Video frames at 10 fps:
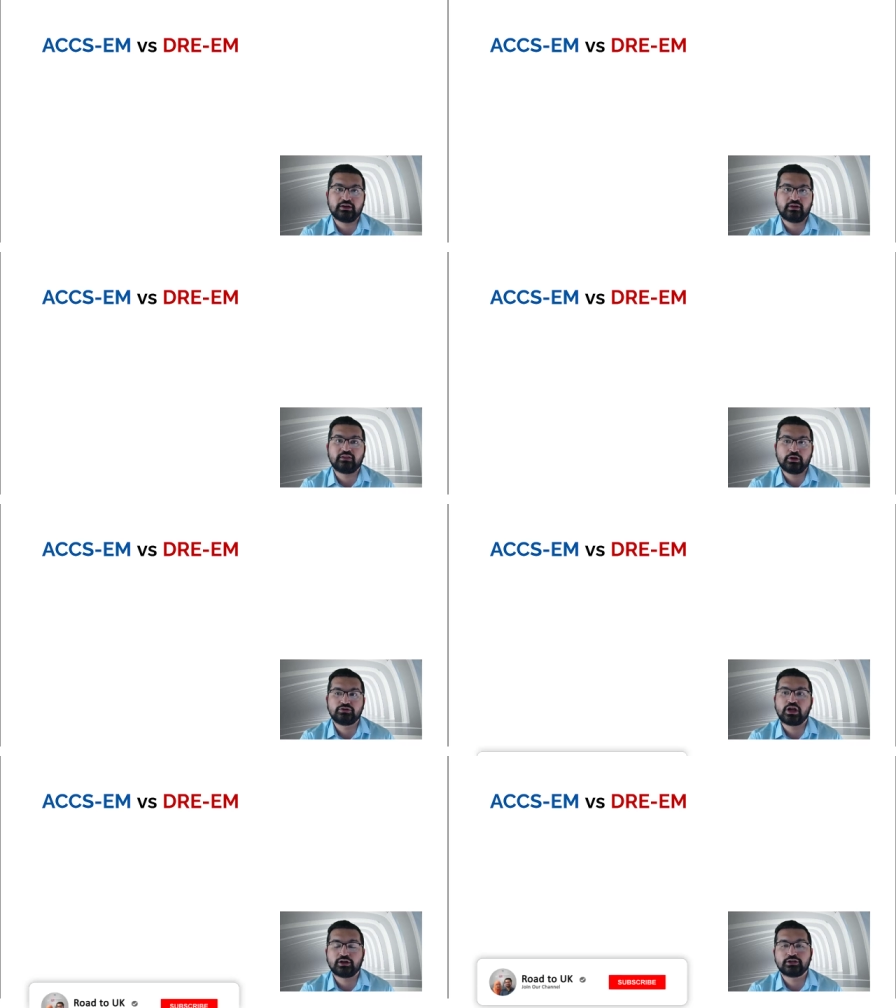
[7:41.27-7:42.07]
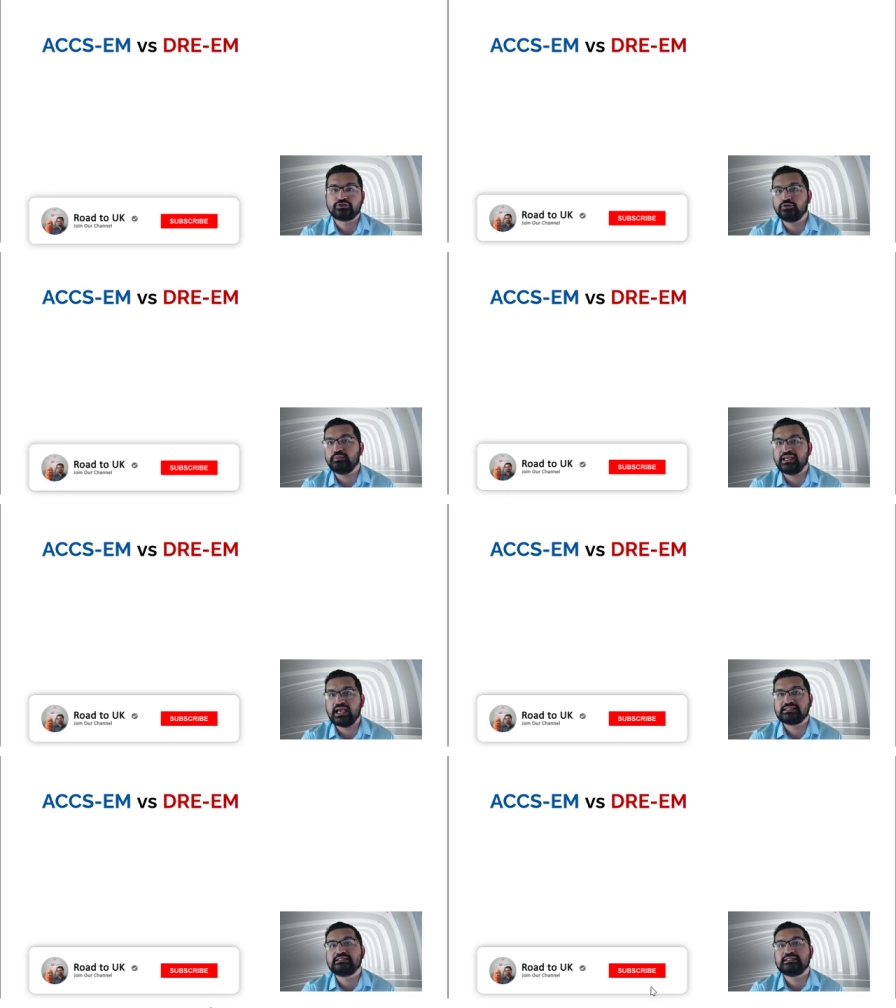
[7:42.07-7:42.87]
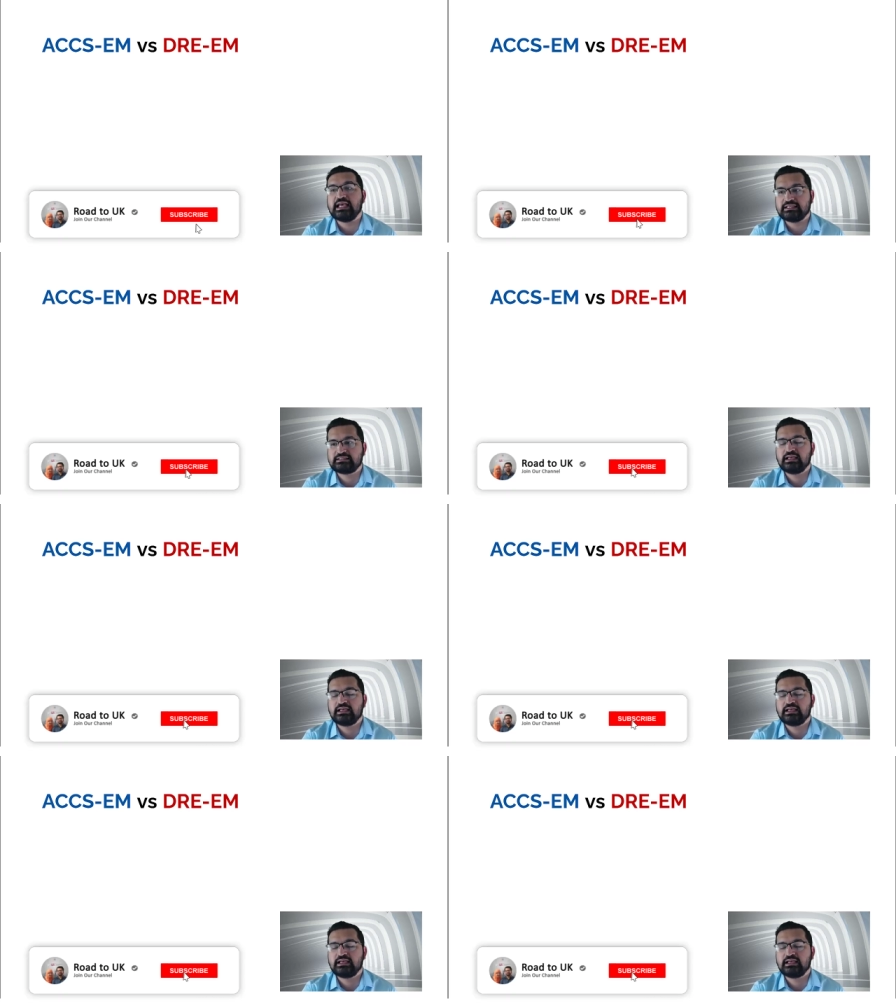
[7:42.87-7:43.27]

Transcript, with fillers: Rather, your target should be ACCS